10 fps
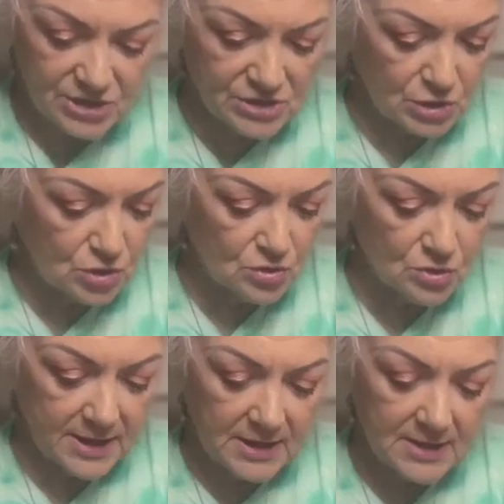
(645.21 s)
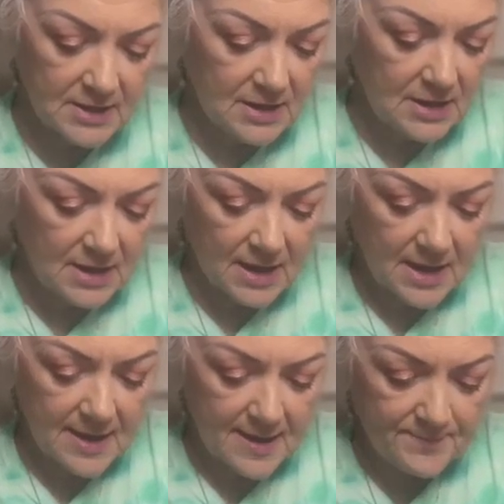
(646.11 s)
She's a great
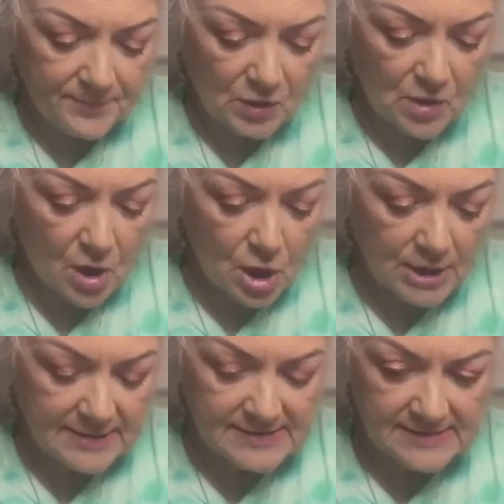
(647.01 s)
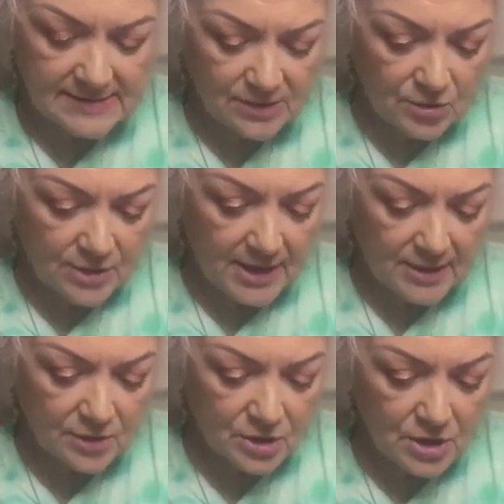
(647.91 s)
artist and
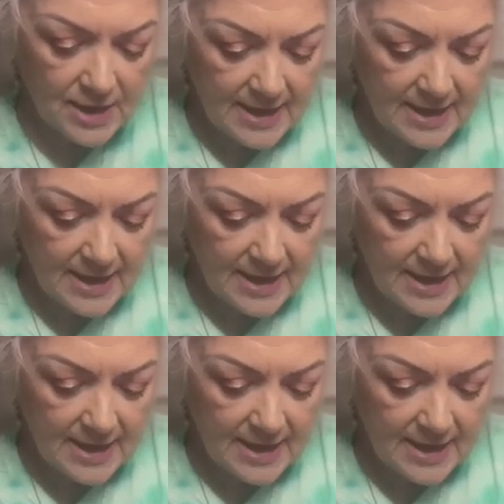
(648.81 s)
creator.